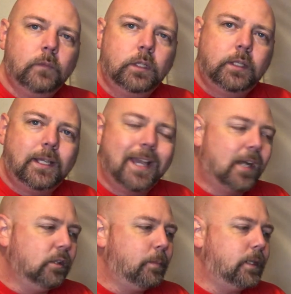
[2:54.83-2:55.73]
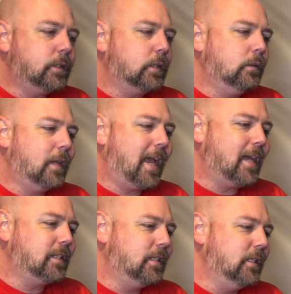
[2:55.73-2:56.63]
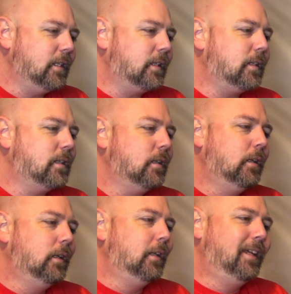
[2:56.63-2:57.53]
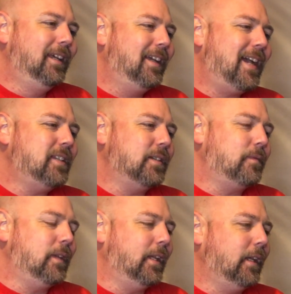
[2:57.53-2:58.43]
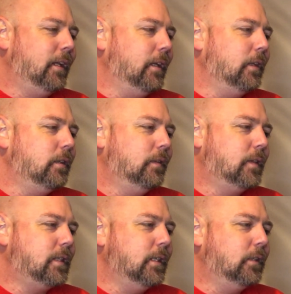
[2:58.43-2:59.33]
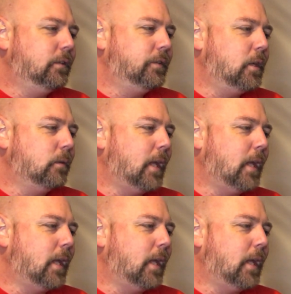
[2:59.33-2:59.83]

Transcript: The Element has this. I just still don't